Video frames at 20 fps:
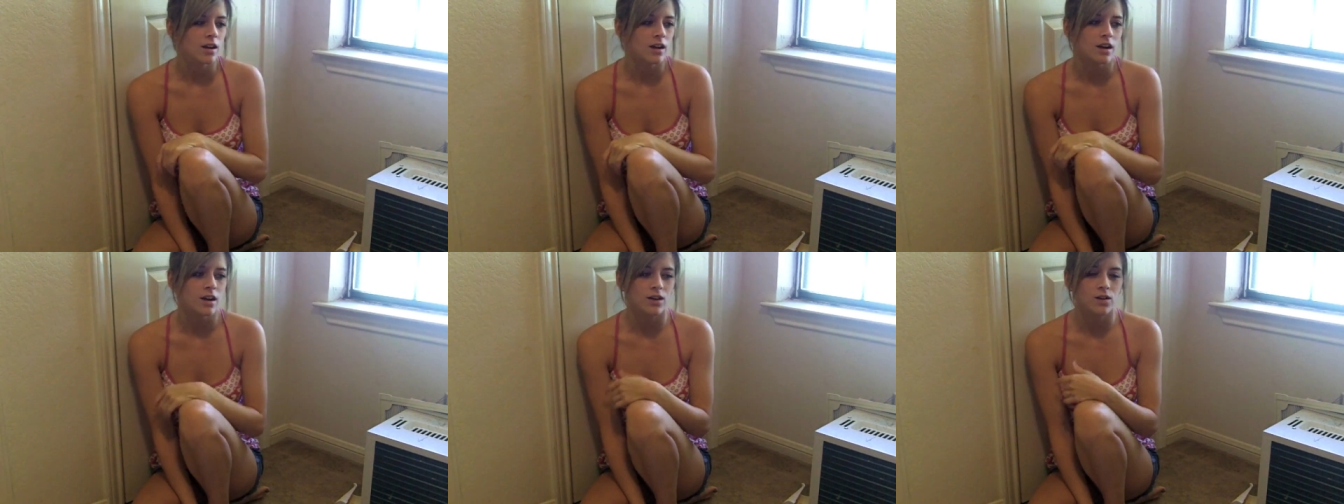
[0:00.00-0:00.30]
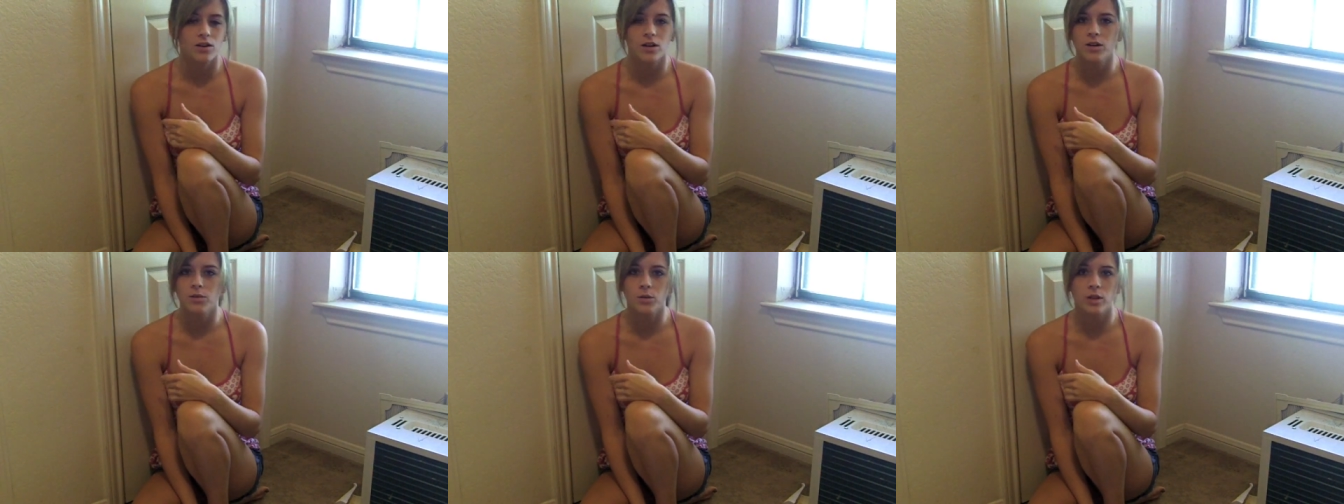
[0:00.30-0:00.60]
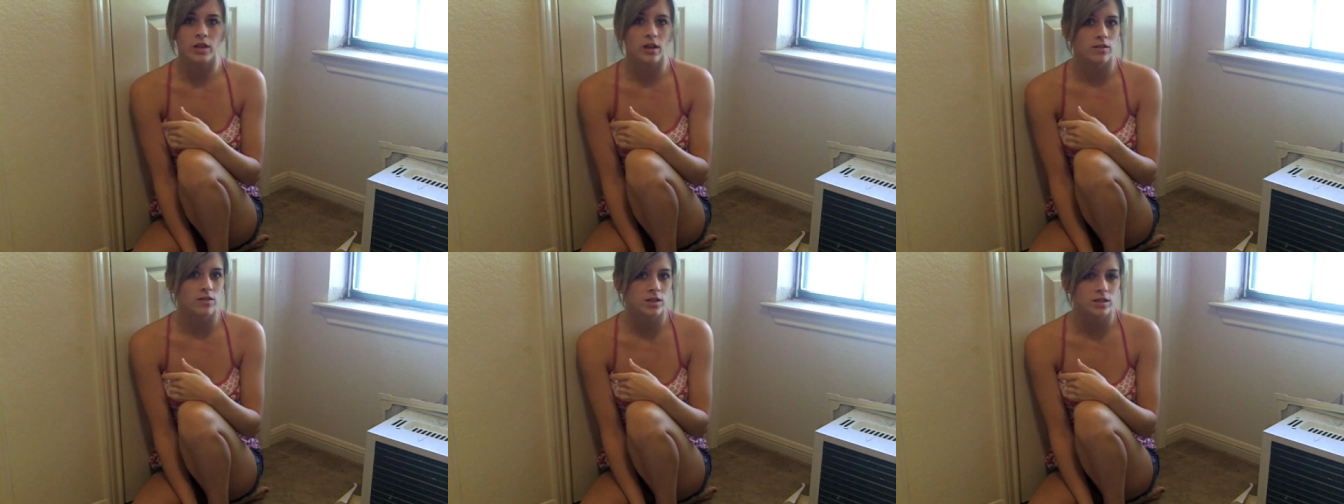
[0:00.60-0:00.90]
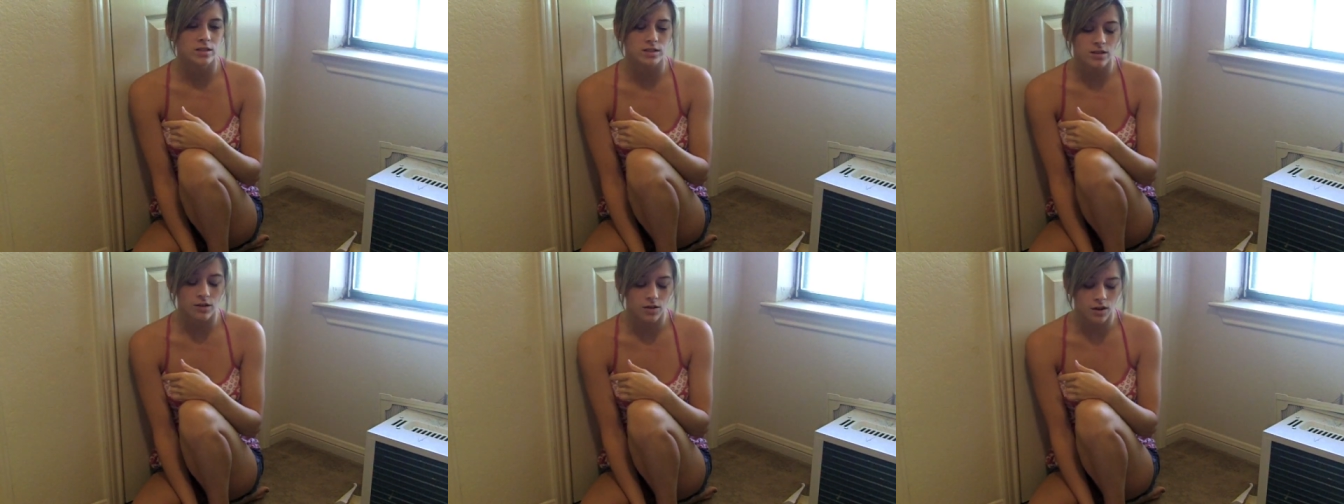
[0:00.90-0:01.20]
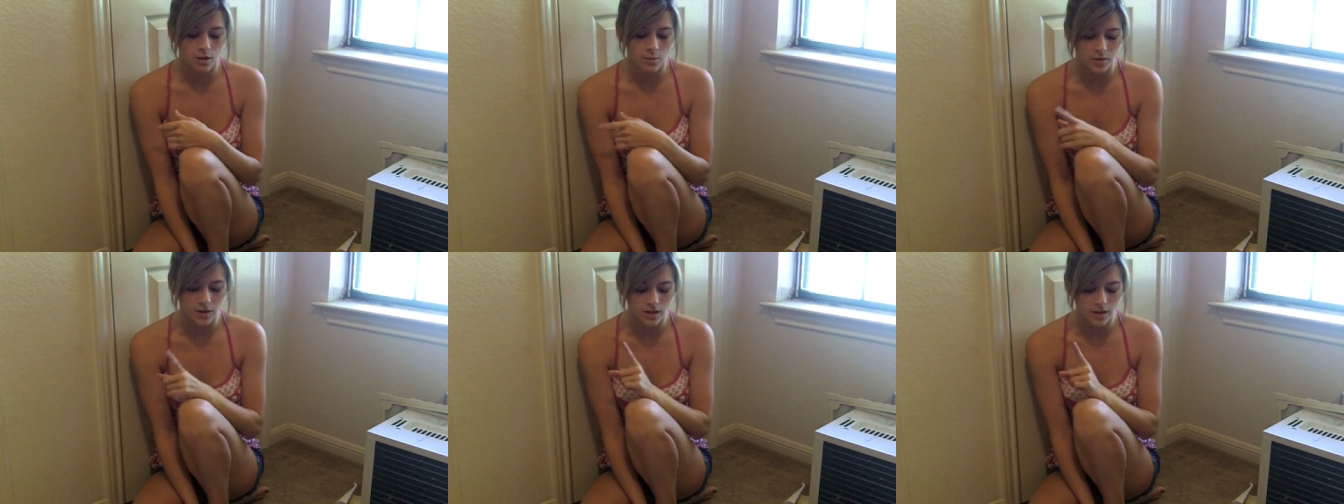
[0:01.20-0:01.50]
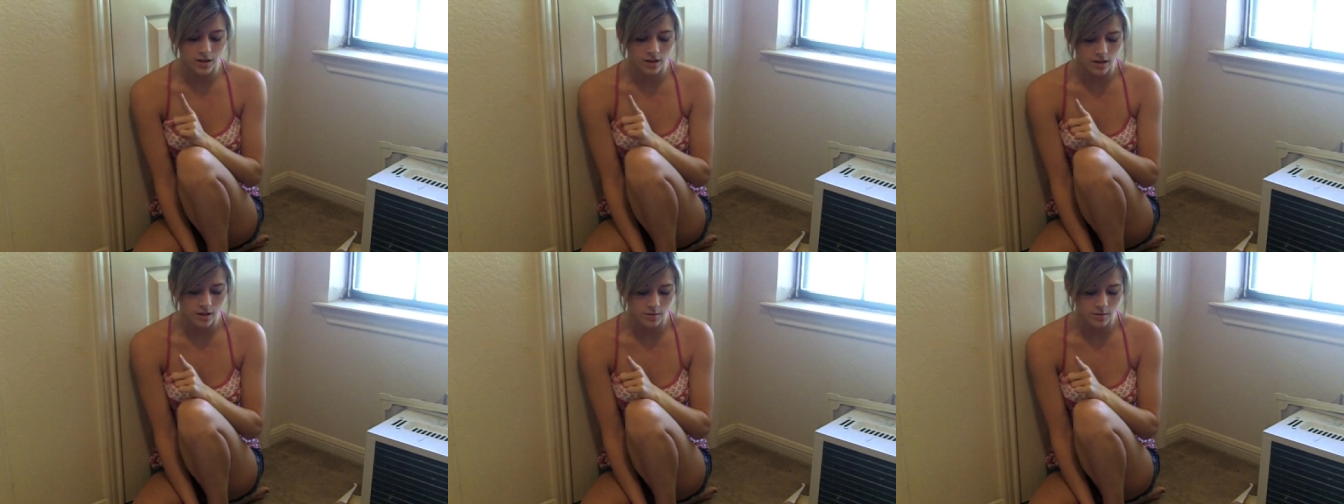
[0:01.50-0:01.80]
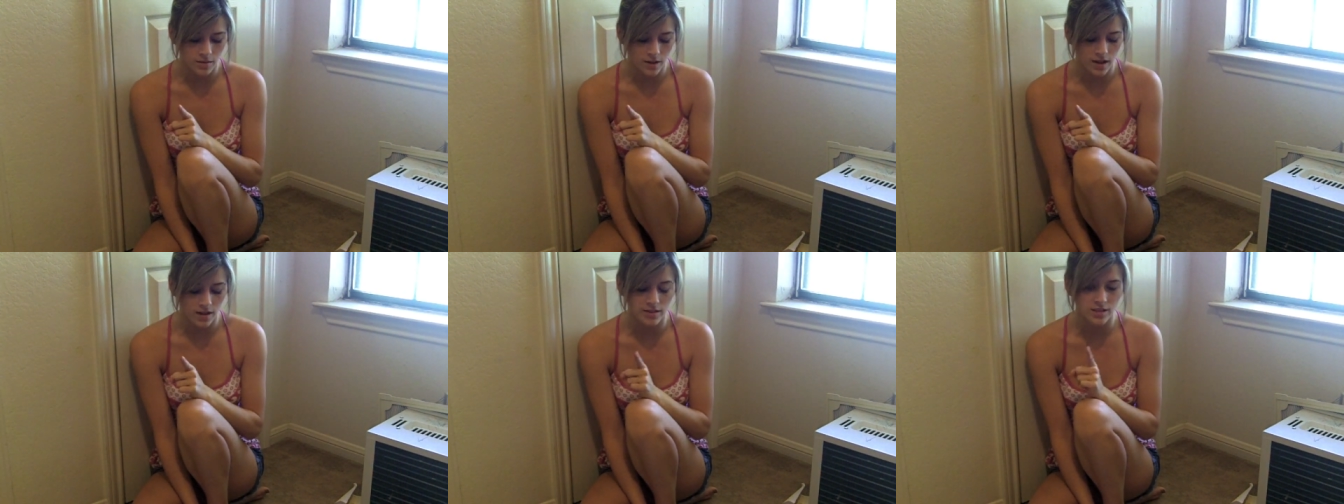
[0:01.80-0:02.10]
Oh, he would love it. So I'm gonna get
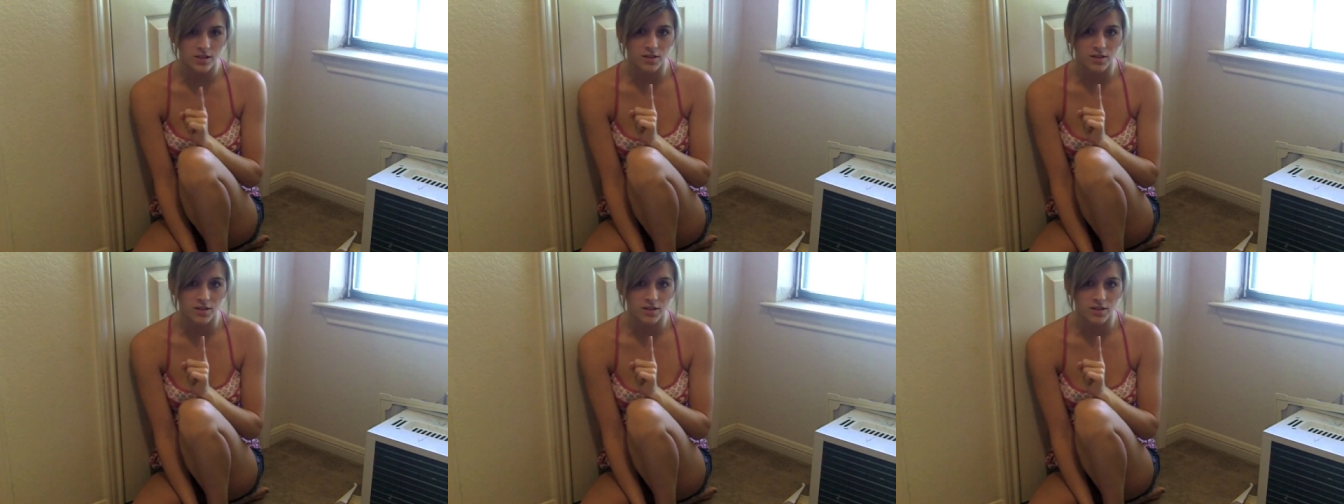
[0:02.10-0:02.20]
him that.